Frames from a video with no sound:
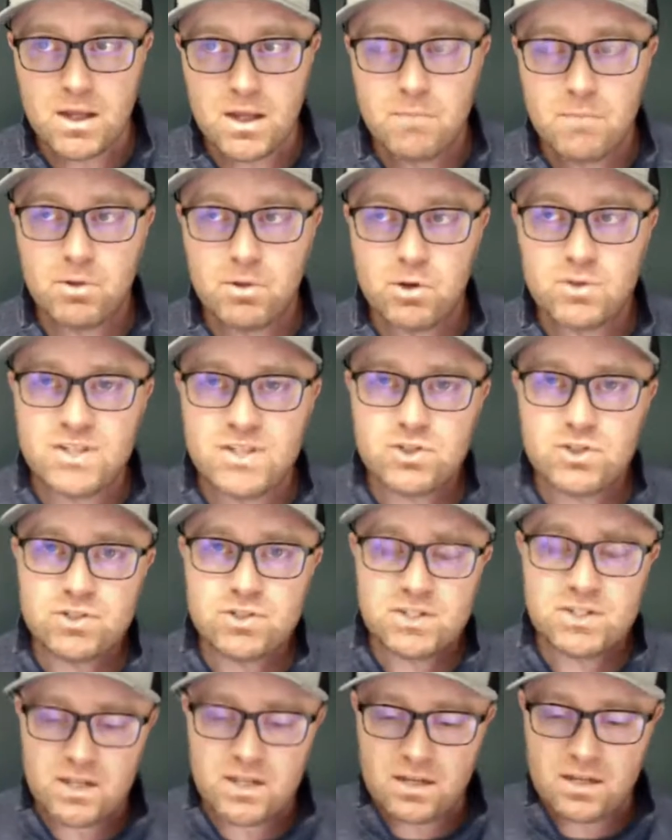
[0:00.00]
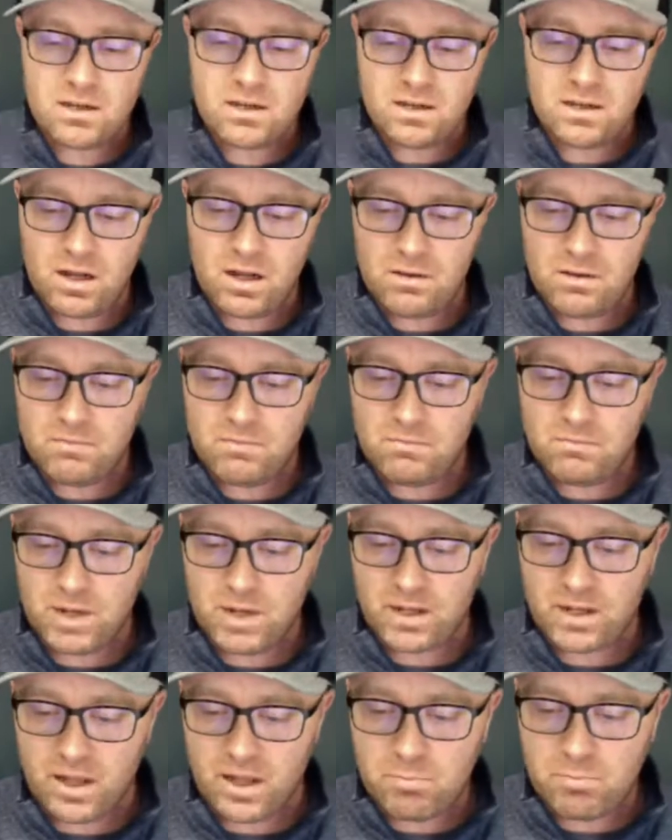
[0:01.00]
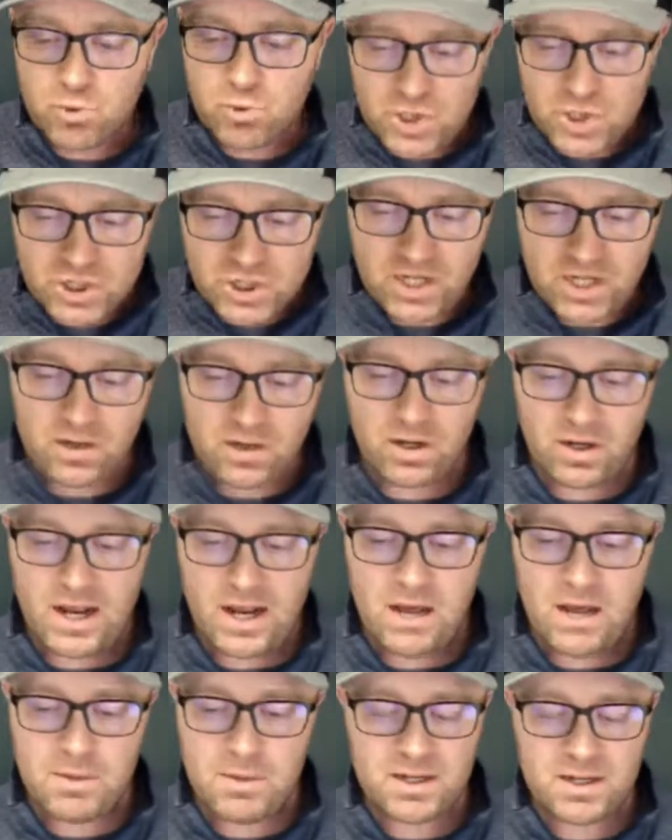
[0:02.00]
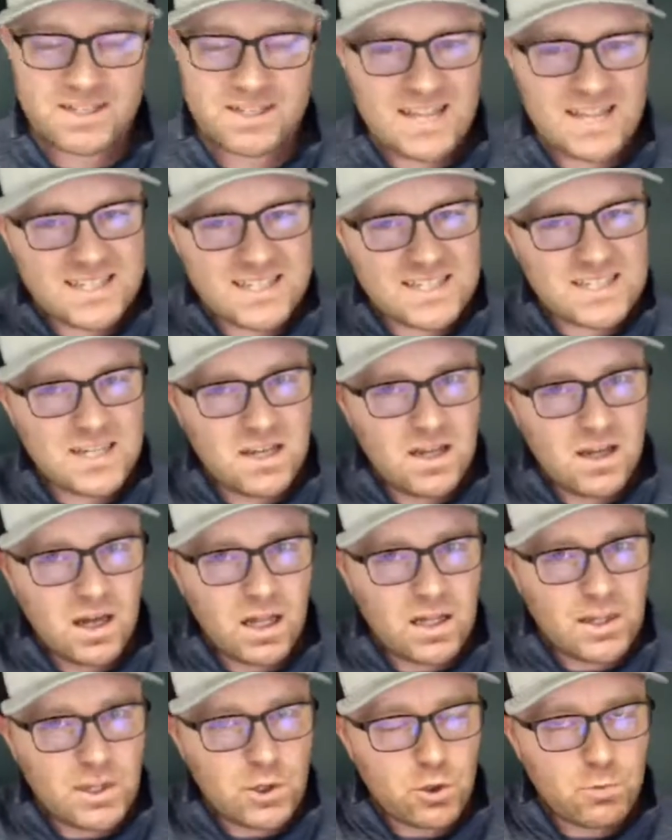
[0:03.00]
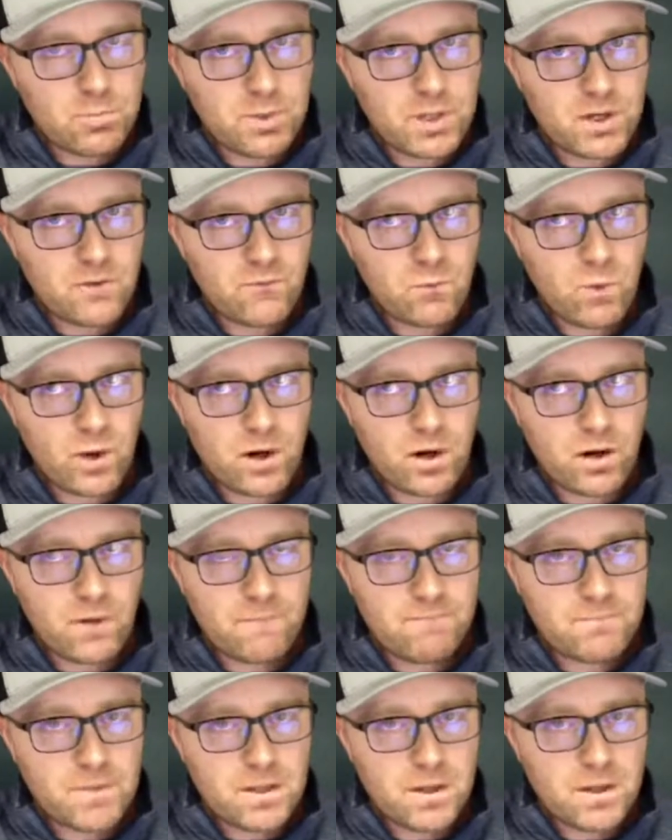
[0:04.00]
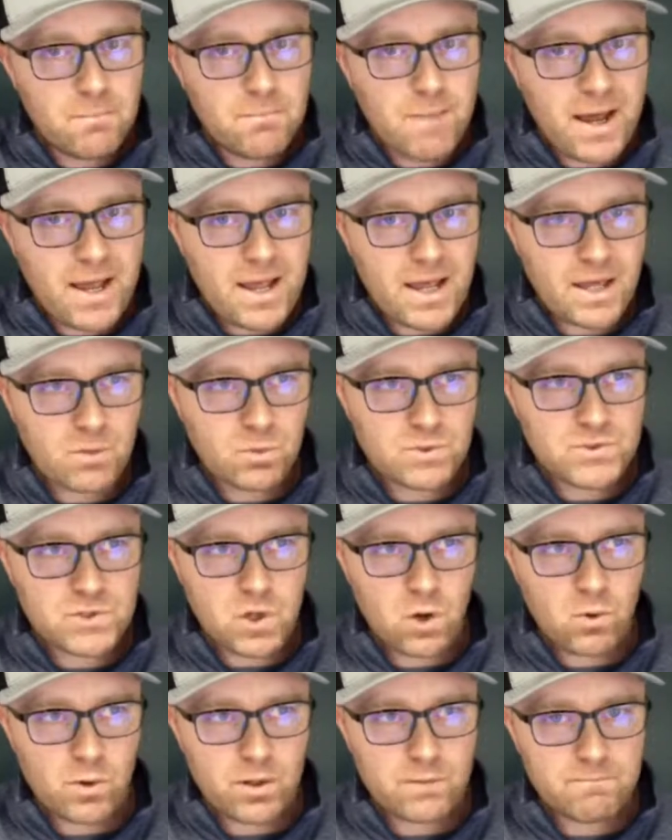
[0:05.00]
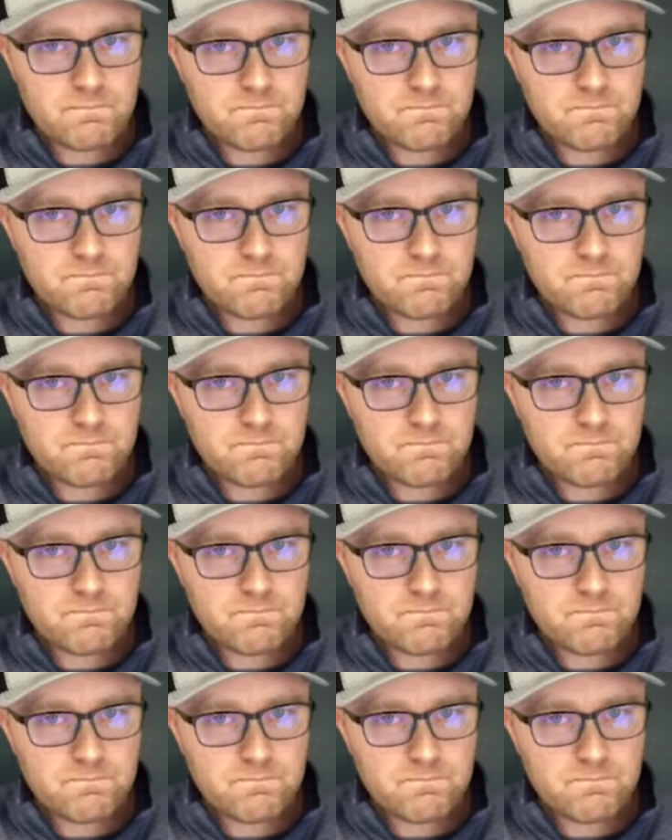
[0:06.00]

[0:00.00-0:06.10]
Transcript: But it was interesting, Michael, I appreciated your comment, because that's a little bit of where my head was going.